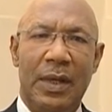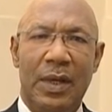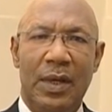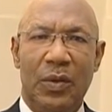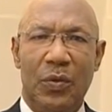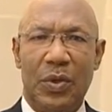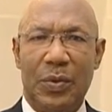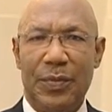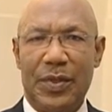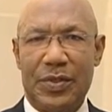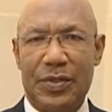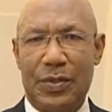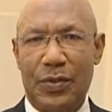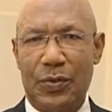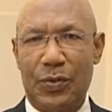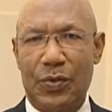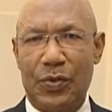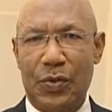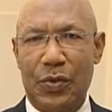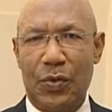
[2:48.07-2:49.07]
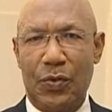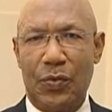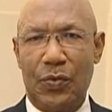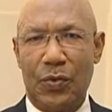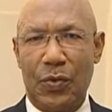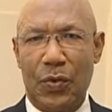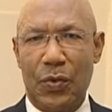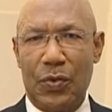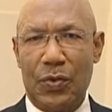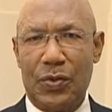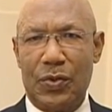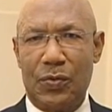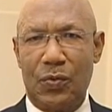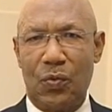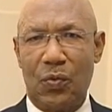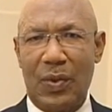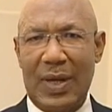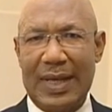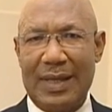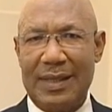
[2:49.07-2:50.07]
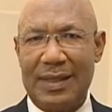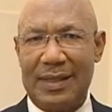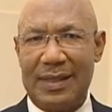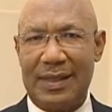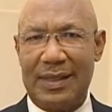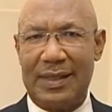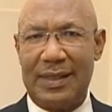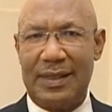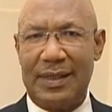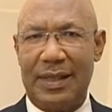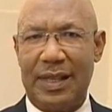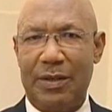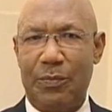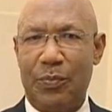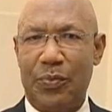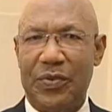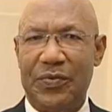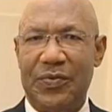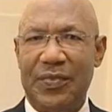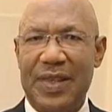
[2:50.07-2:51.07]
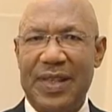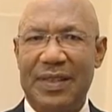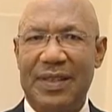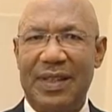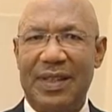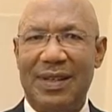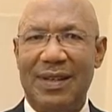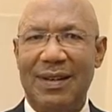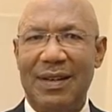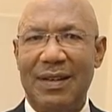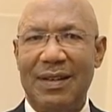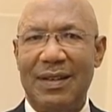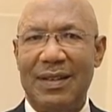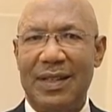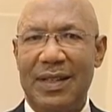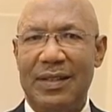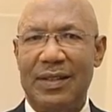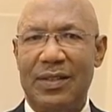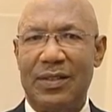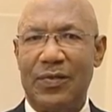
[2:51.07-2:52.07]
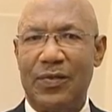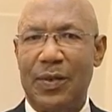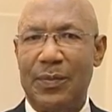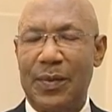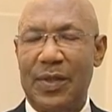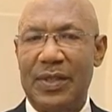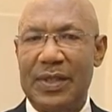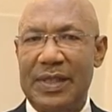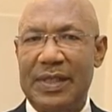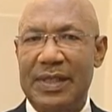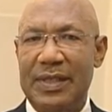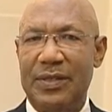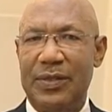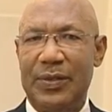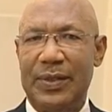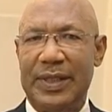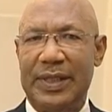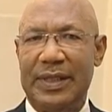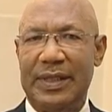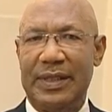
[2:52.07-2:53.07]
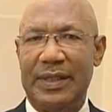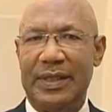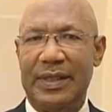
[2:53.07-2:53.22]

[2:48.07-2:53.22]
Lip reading: We must use our roads wisely and prevent the carnage from continuing.